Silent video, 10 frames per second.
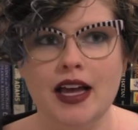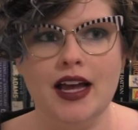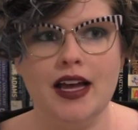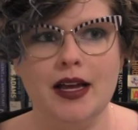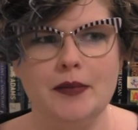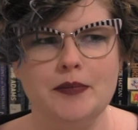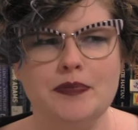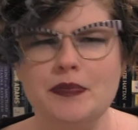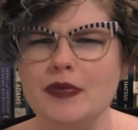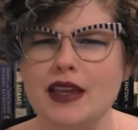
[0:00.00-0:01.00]

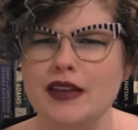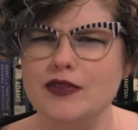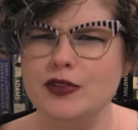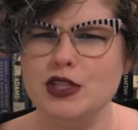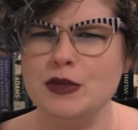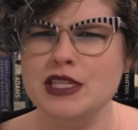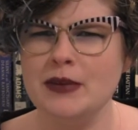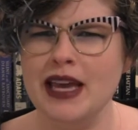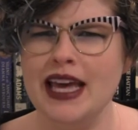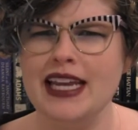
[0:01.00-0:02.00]
For some reason in
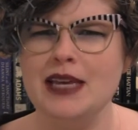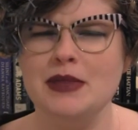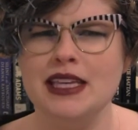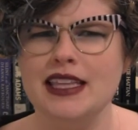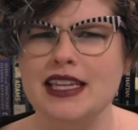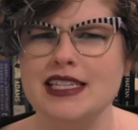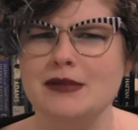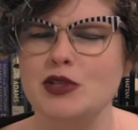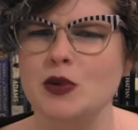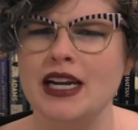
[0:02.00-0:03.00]
my head I keep thinking that it's
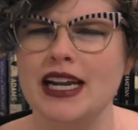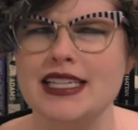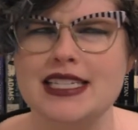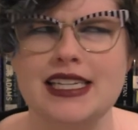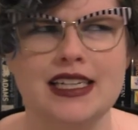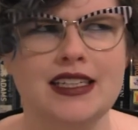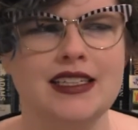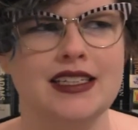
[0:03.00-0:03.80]
going to be 2019,